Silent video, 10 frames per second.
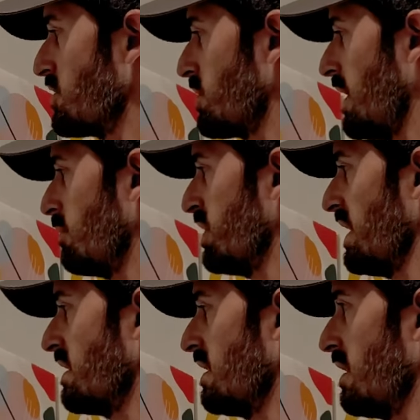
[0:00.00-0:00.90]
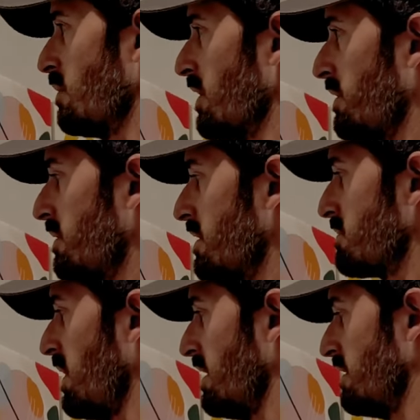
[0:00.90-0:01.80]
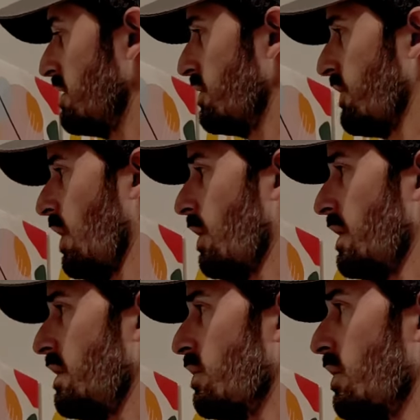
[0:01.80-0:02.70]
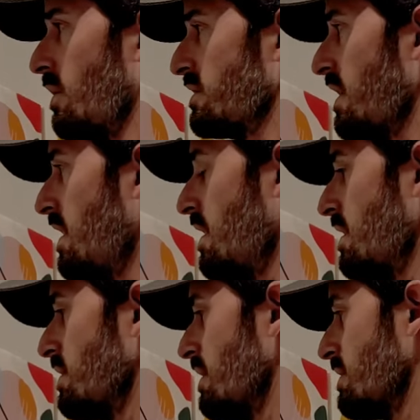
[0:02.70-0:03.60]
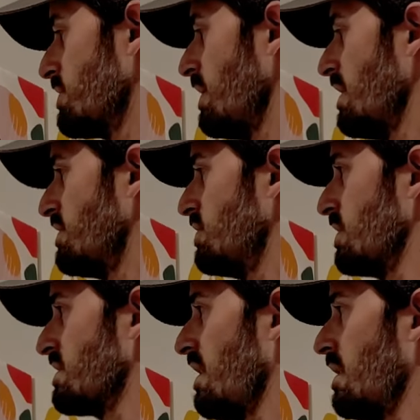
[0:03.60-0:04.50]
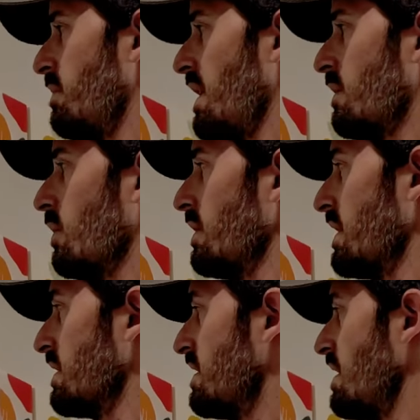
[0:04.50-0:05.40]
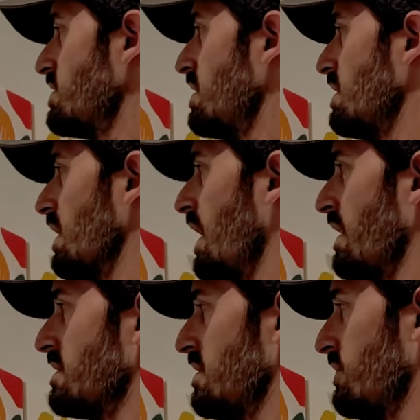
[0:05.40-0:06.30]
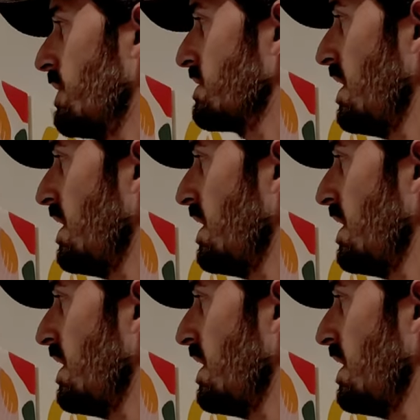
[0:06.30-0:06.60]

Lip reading: try to blend it in with the spot that you've already rolled. Try not to do a ton of back rolling, catch any lines if there's